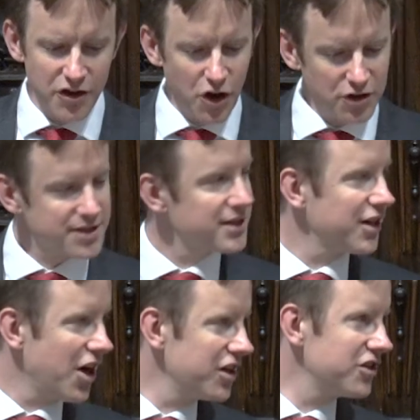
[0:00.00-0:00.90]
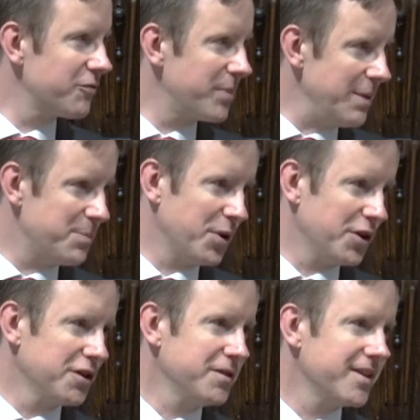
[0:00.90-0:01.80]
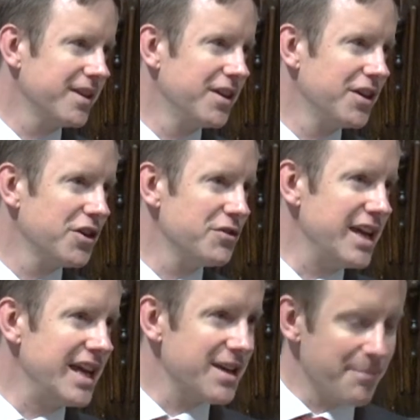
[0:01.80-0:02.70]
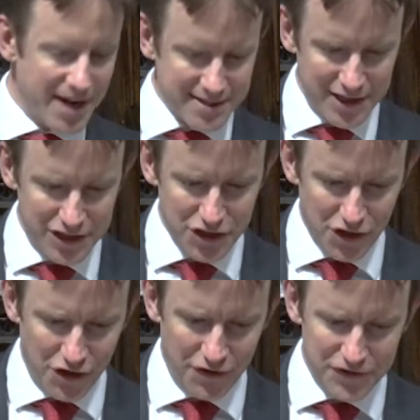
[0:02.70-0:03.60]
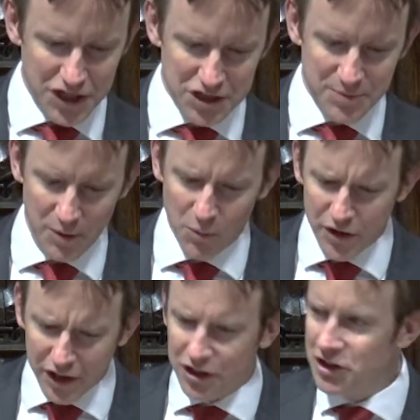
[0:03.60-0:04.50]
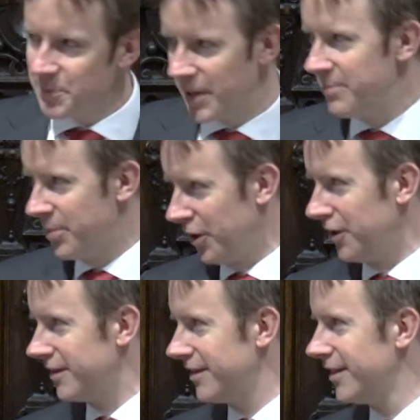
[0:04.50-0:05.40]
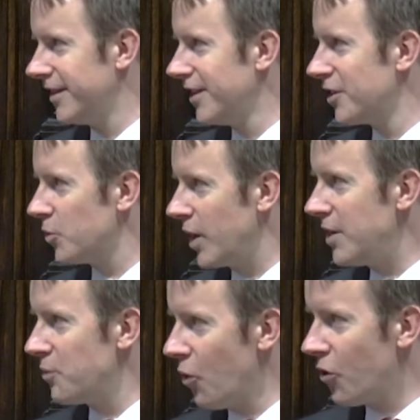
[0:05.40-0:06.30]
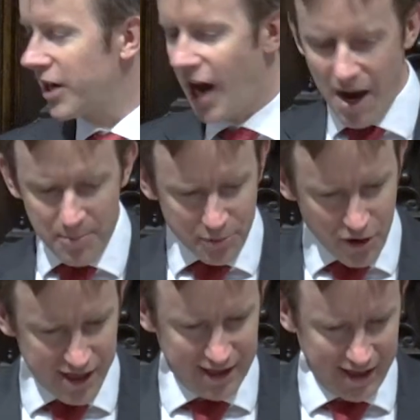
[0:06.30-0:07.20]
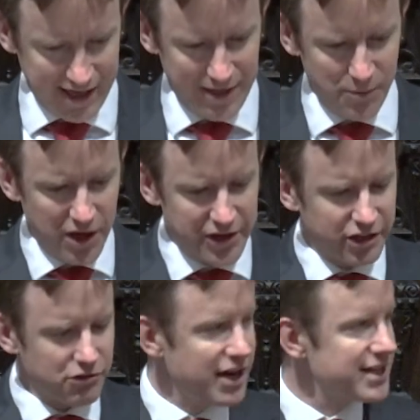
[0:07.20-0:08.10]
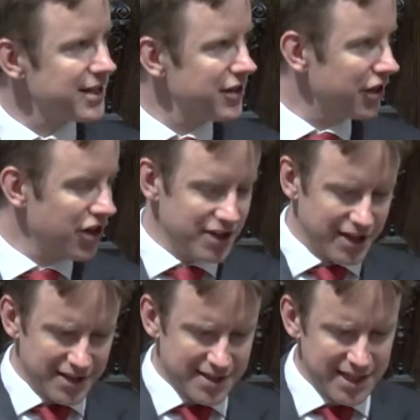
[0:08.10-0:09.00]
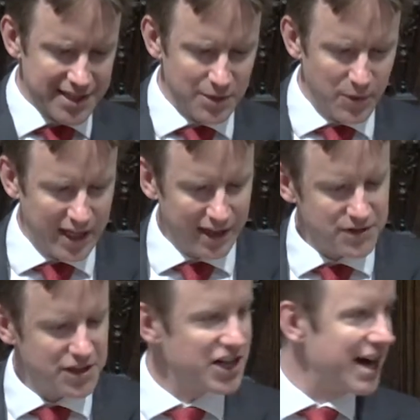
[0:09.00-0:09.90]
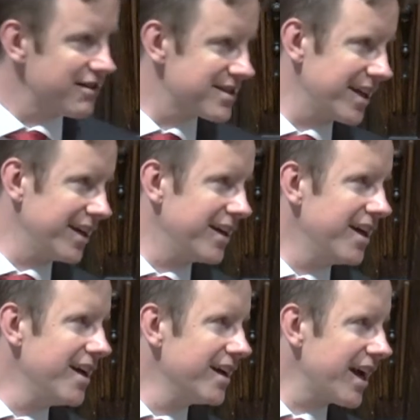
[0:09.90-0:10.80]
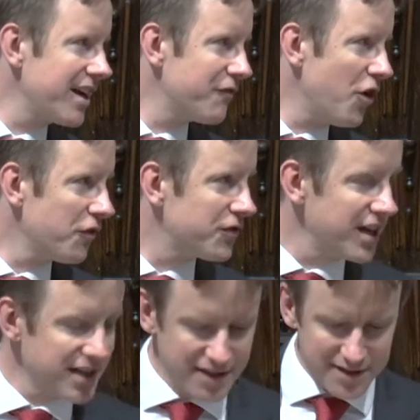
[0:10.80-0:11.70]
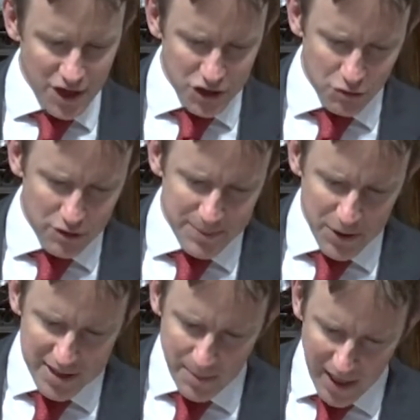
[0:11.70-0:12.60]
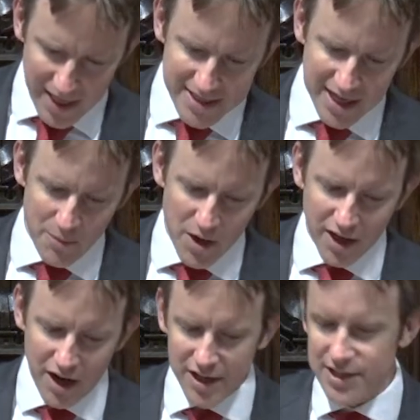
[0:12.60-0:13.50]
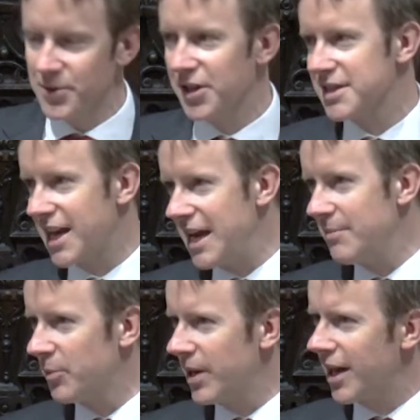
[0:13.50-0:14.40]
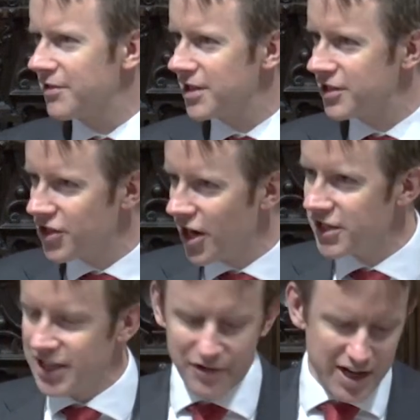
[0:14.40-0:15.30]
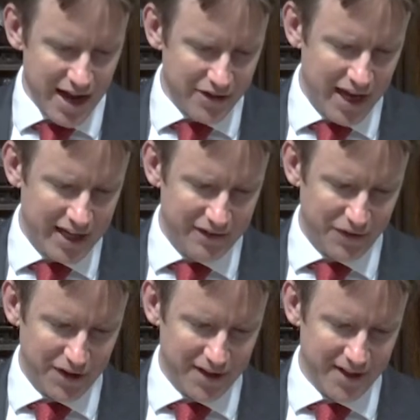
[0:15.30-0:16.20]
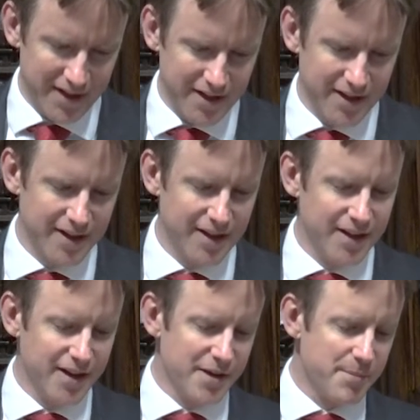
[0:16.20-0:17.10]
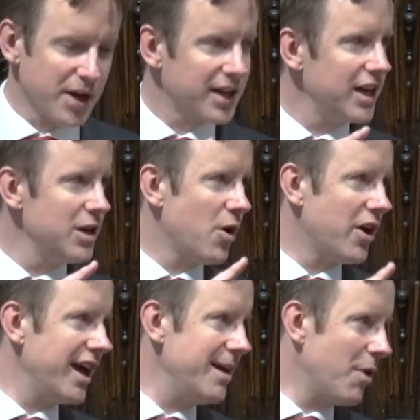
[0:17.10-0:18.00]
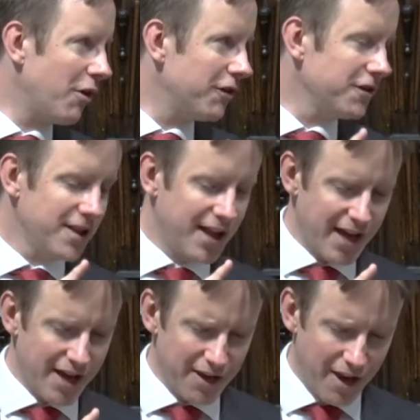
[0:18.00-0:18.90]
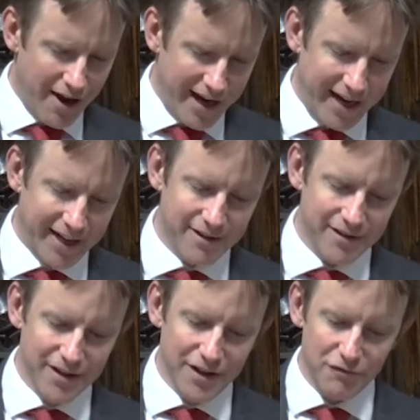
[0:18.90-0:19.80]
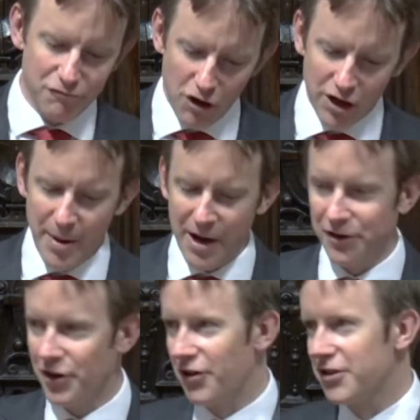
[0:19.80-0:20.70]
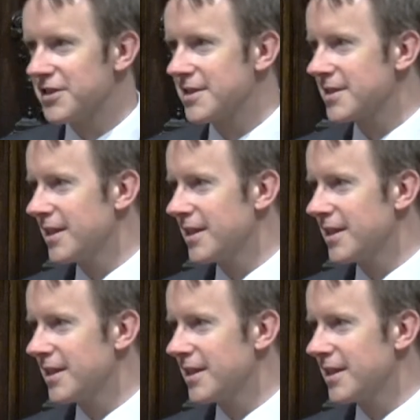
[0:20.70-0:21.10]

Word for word: not the kind of people who need a message of judgment. We're the good people we walk uprightly. We're the great and the good. In the city, we give to charity and get involved in social responsibility, and we're kind to our team, and we go to church every now and then, even. Micah, you are immoral, lying, wrong about God,